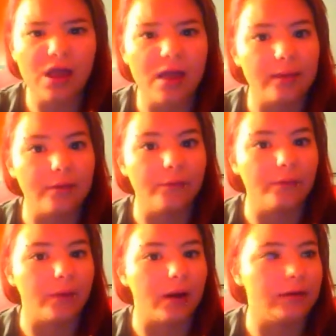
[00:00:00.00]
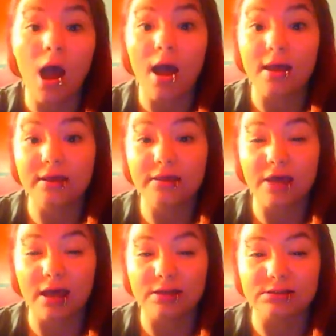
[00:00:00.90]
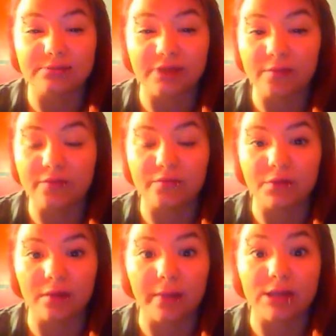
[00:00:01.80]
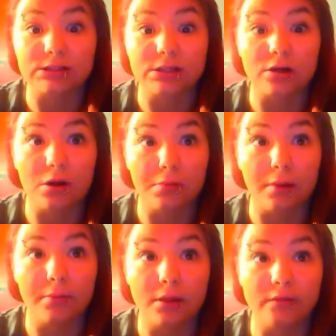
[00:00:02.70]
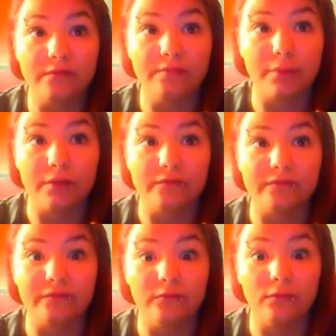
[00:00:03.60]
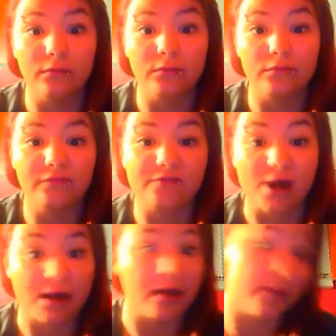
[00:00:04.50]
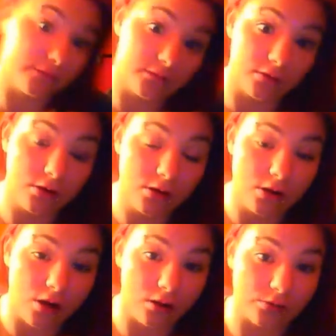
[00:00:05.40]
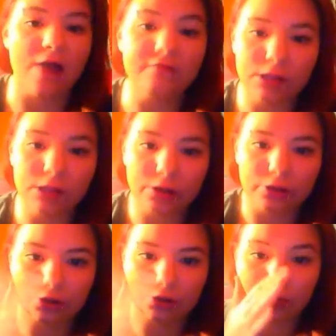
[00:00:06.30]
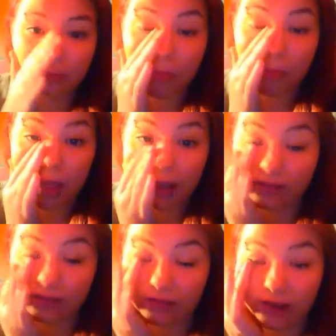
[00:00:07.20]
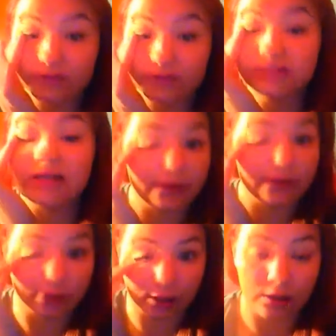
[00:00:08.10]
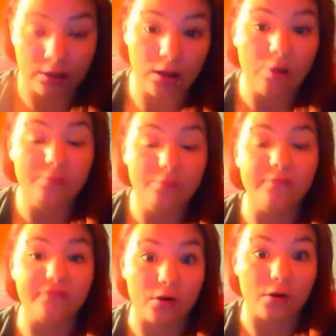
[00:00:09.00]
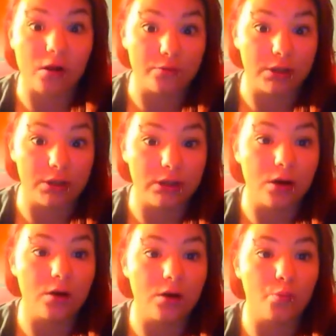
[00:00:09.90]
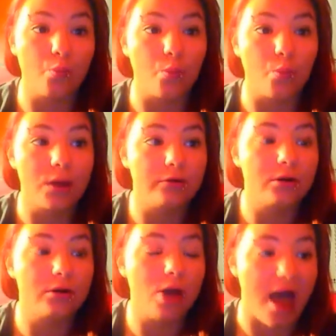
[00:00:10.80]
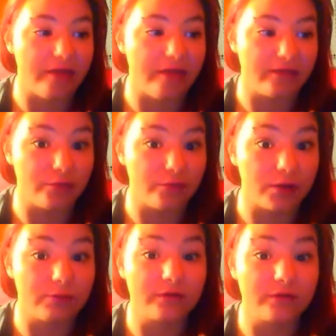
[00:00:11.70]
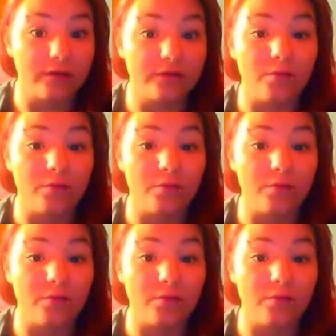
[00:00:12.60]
And I think that sometime this week I'm actually gonna carve pumpkins because Fridays, Halloween every year, like it's like every Saturday before Halloween. Here in Athens, we have this thing that's